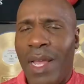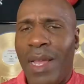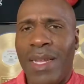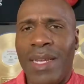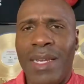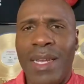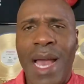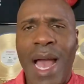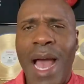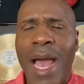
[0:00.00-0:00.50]
They
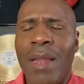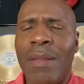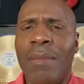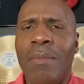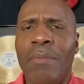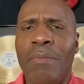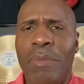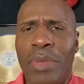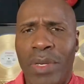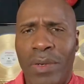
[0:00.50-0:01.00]
are not
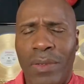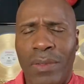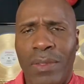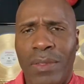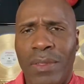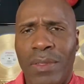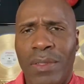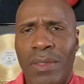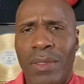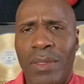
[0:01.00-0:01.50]
built
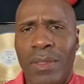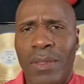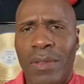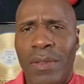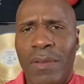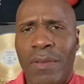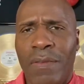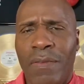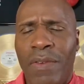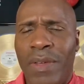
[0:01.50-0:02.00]

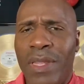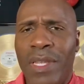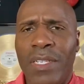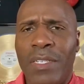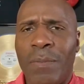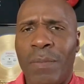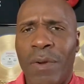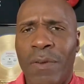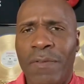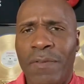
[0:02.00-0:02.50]
for
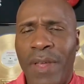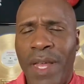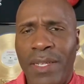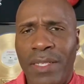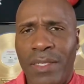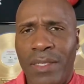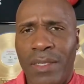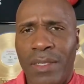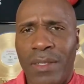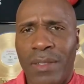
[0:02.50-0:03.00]
this
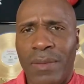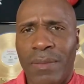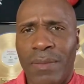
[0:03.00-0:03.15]
profession.